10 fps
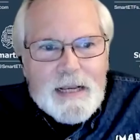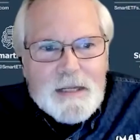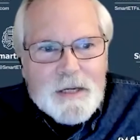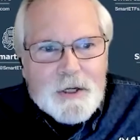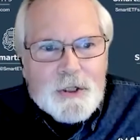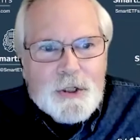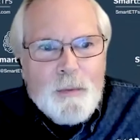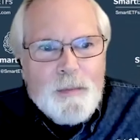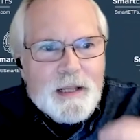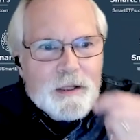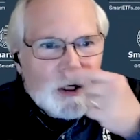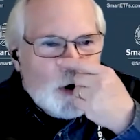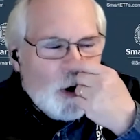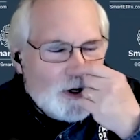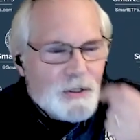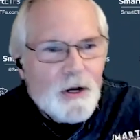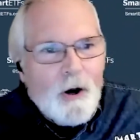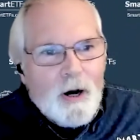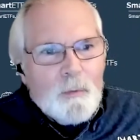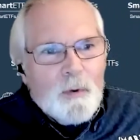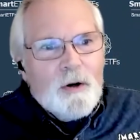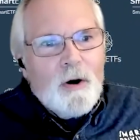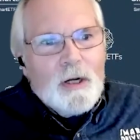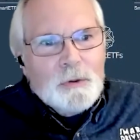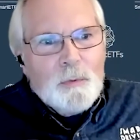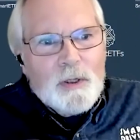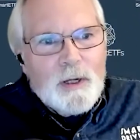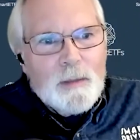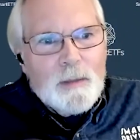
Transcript: he's assuming that the hardware costs will come down.